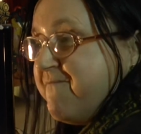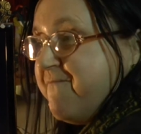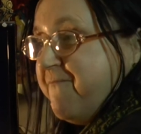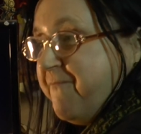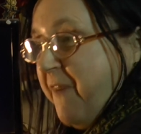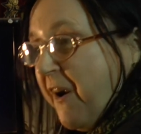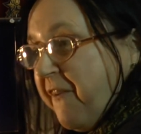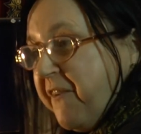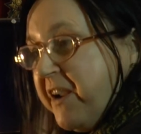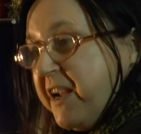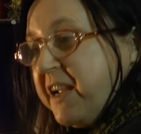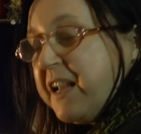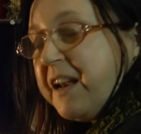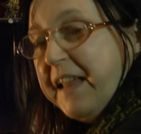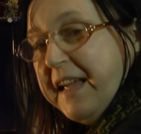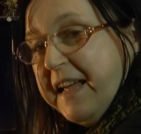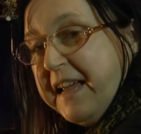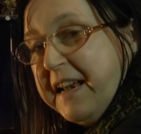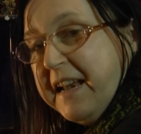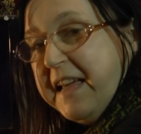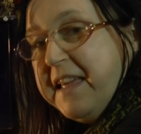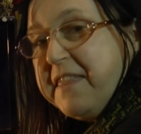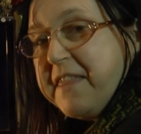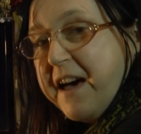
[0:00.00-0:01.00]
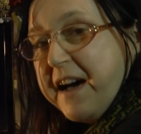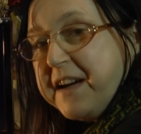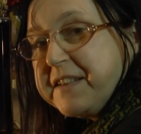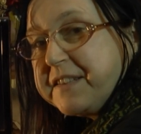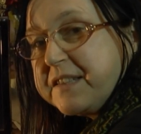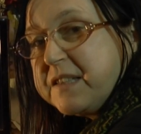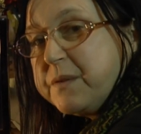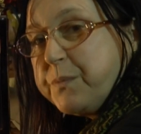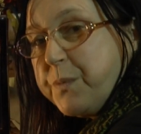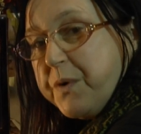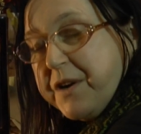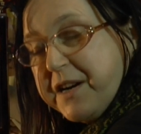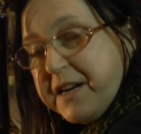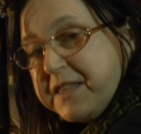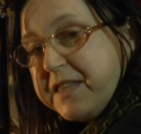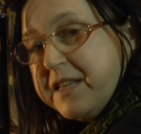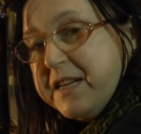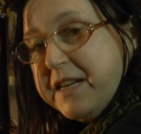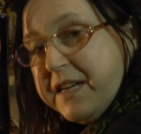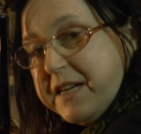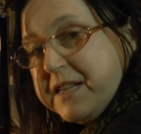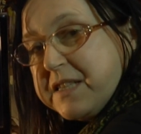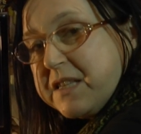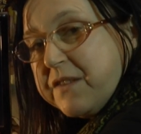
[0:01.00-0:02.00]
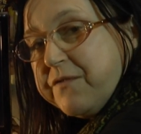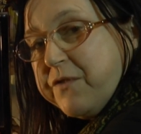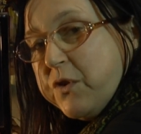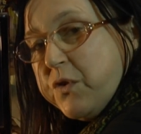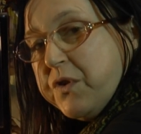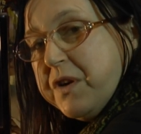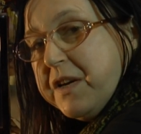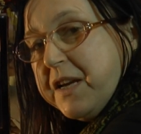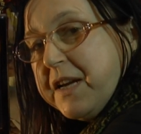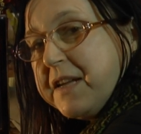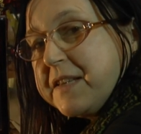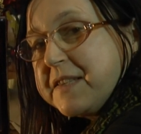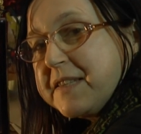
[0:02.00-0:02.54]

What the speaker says: Very clearly that's the word that he's avoiding